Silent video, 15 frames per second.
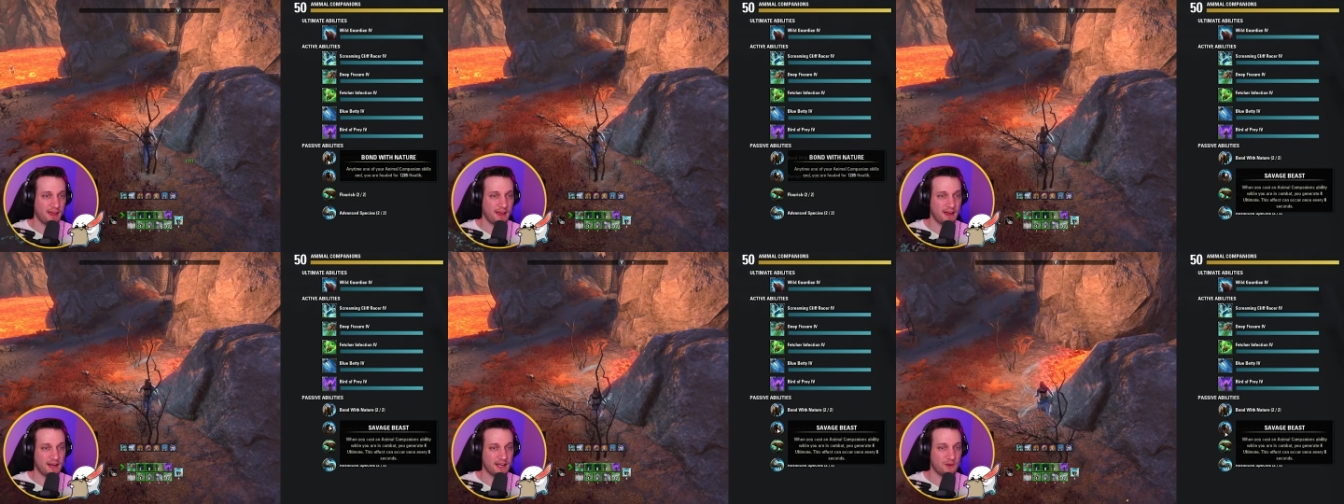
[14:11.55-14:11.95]

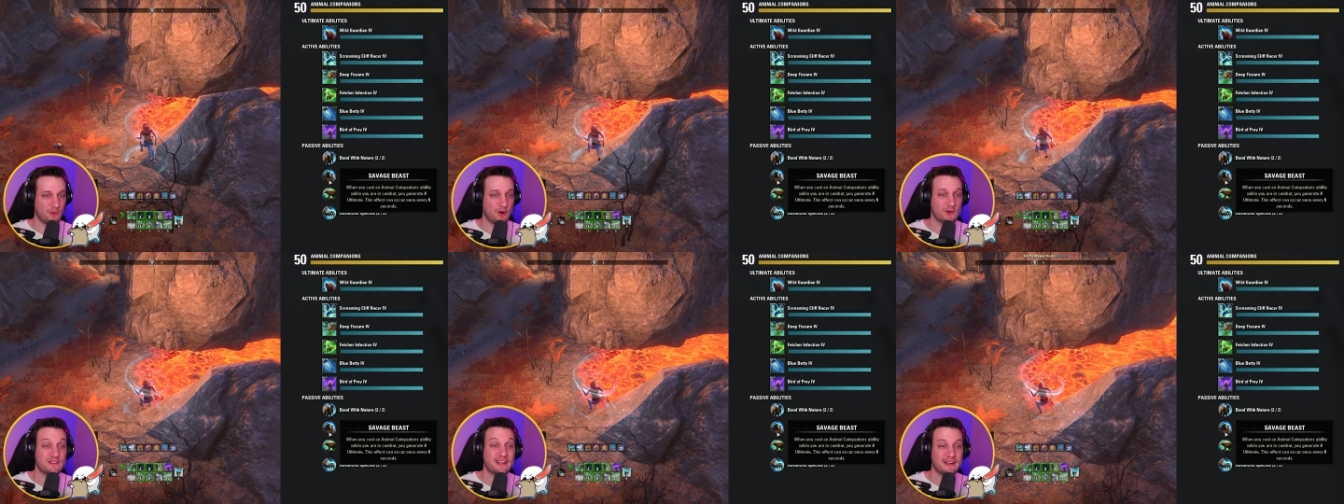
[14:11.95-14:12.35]

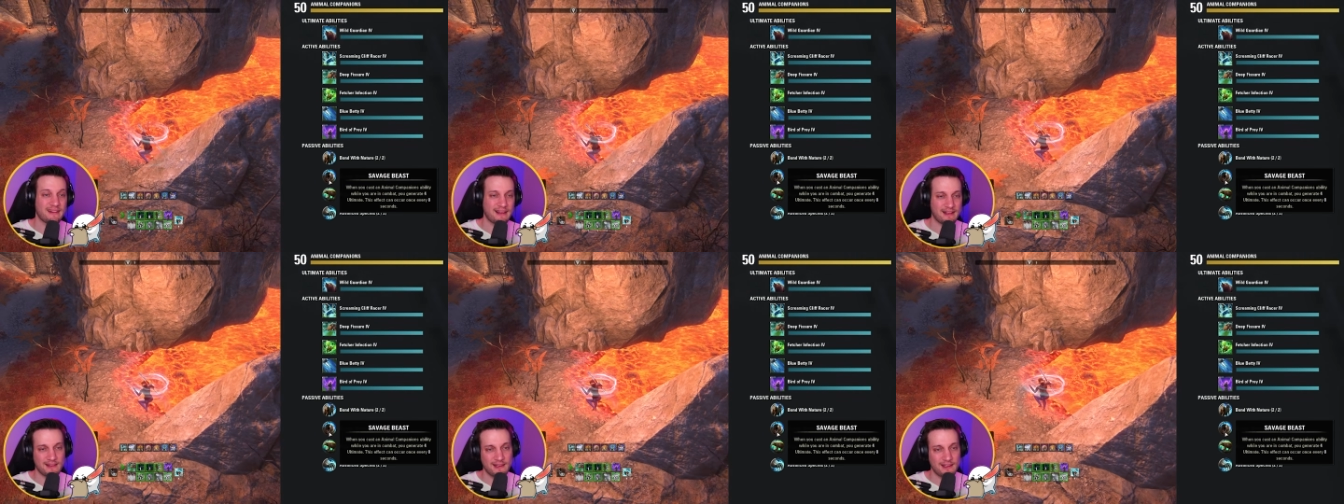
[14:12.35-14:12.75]
We're always getting
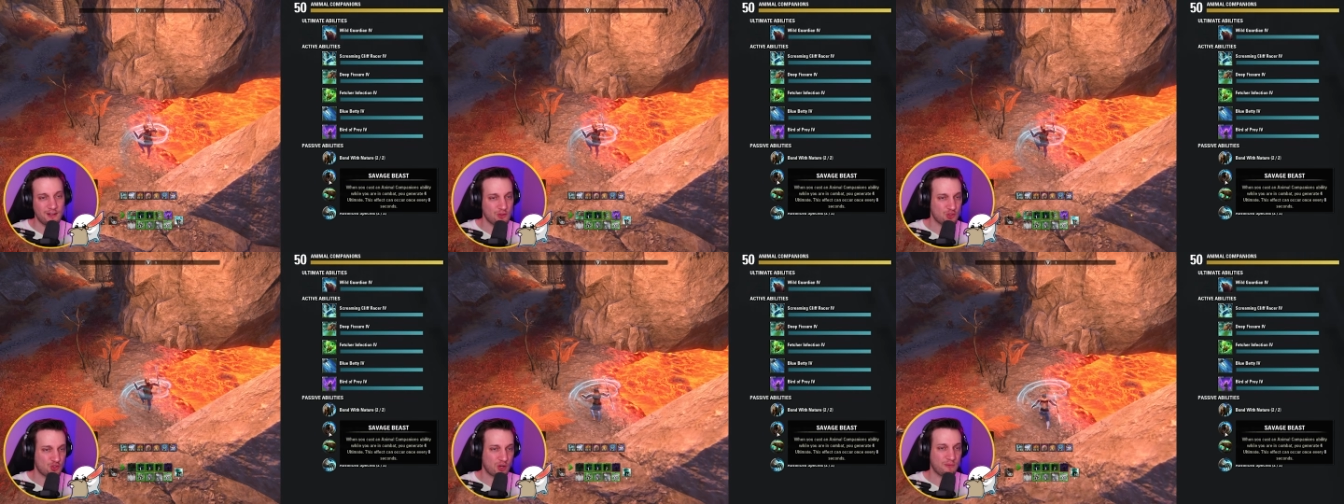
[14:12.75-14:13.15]
that
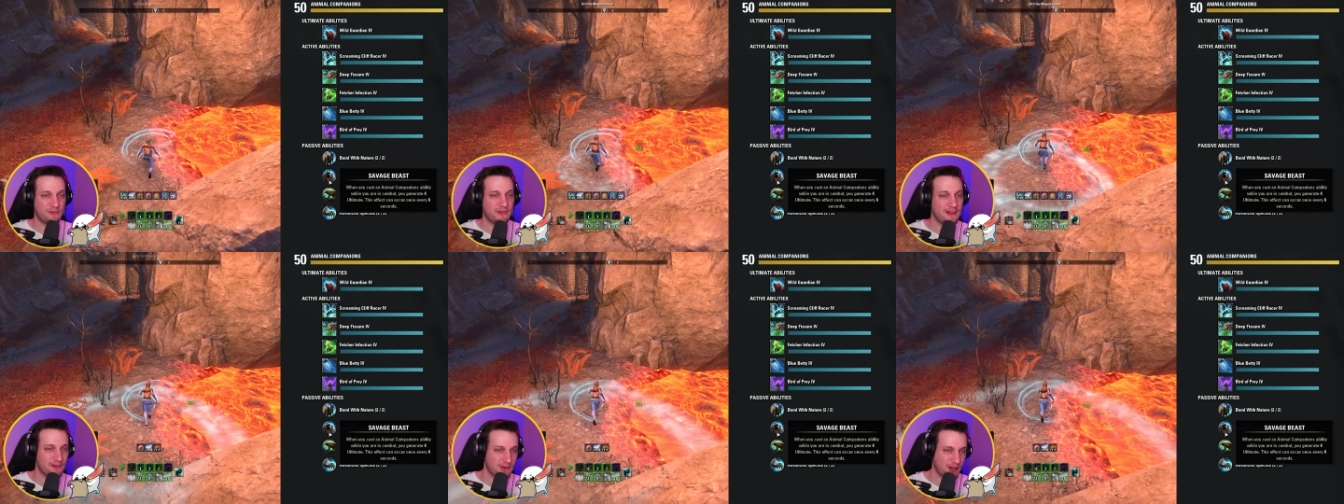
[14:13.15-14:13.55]
little drip
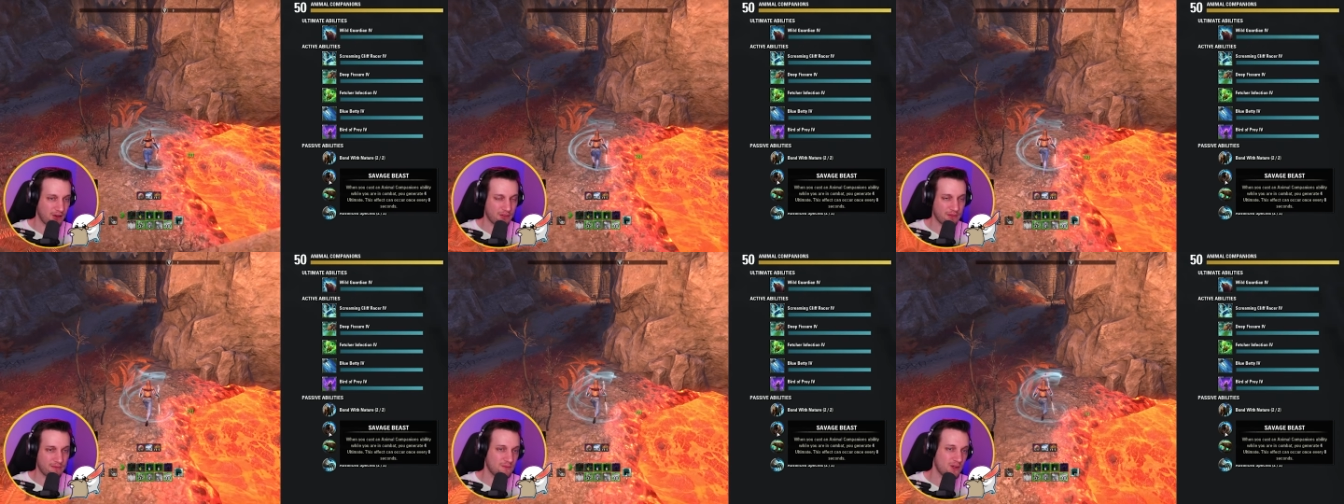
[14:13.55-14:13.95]
feed of
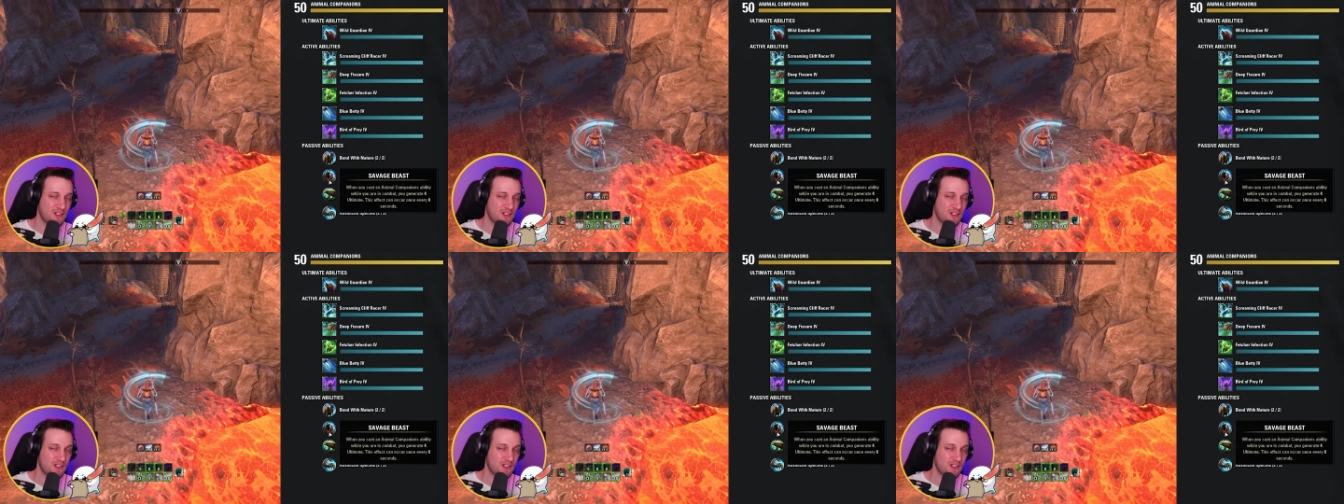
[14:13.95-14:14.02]
health.